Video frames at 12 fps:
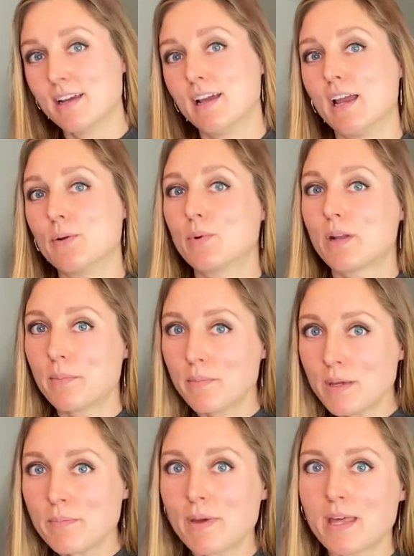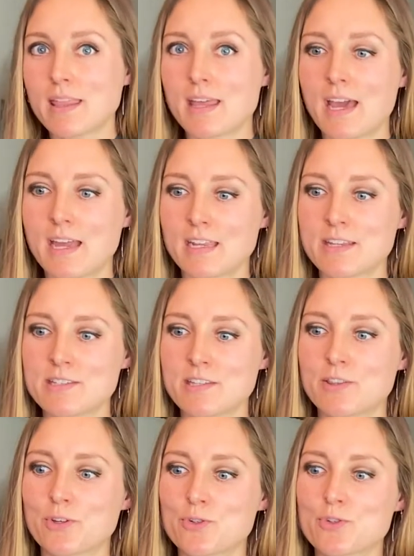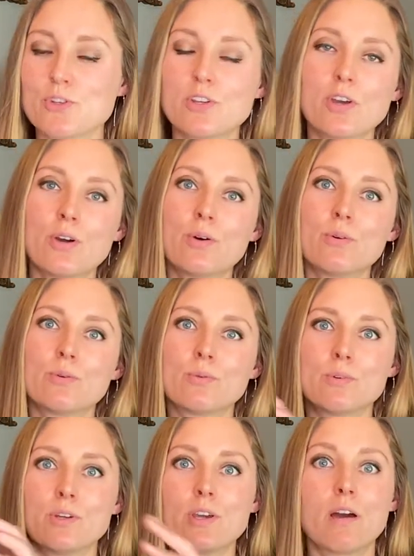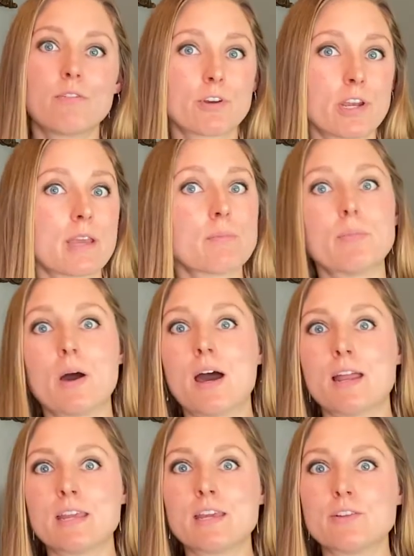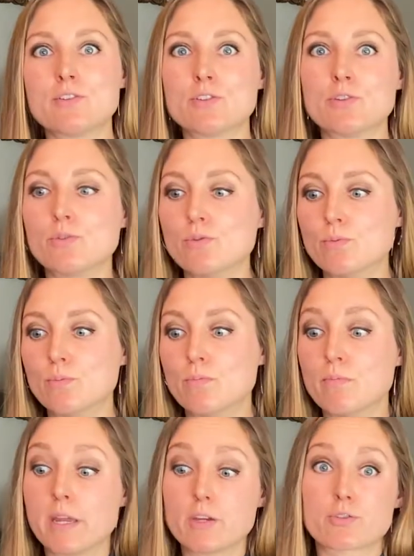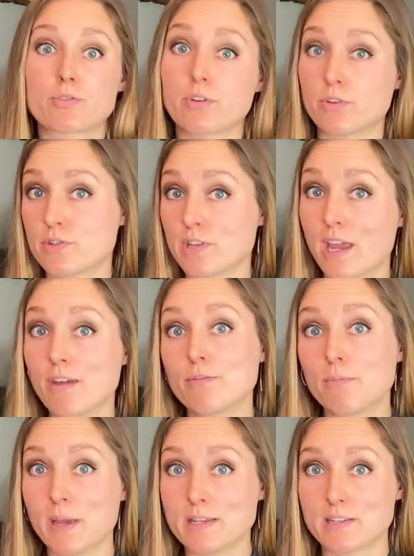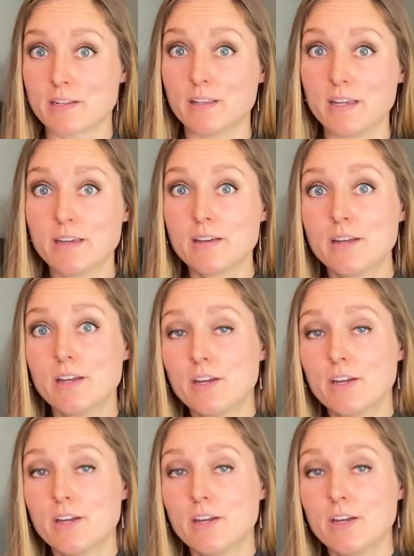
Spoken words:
And what I mean by that is that there's no governing body to make sure they're safe, basically.